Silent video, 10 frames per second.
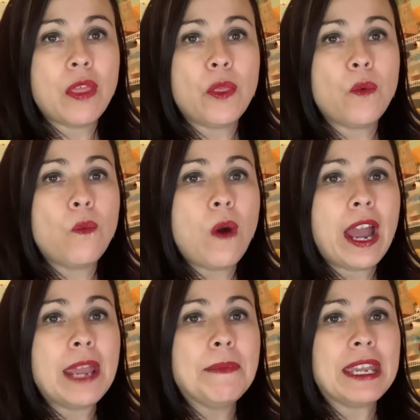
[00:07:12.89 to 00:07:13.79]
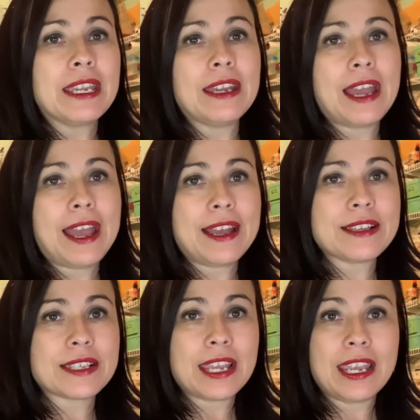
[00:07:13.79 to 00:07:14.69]
then why make it
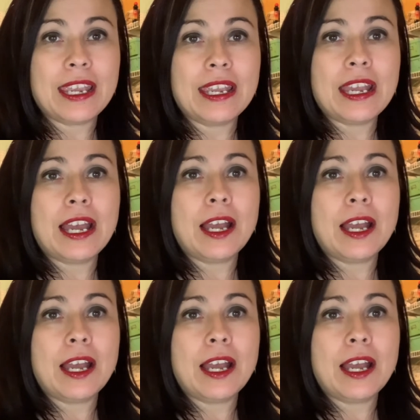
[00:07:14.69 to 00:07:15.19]
as a